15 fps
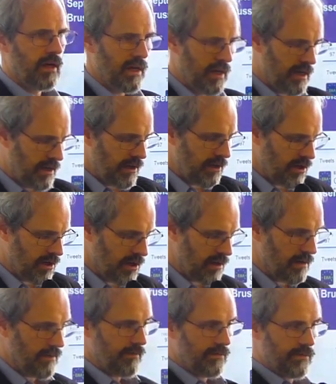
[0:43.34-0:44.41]
And
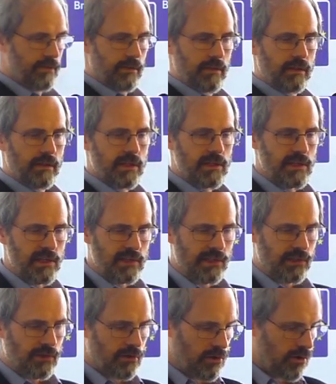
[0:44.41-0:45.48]
uh, this
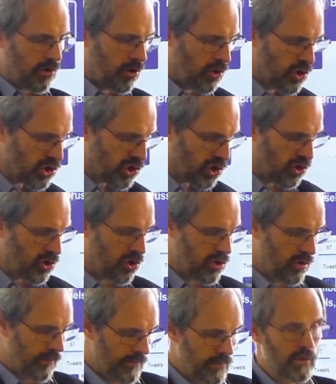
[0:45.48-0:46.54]
is
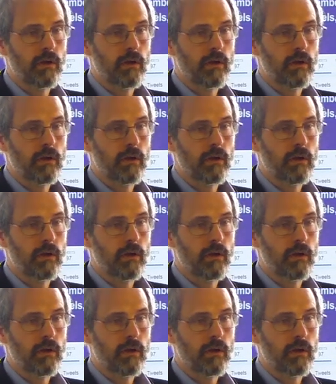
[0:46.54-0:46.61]
also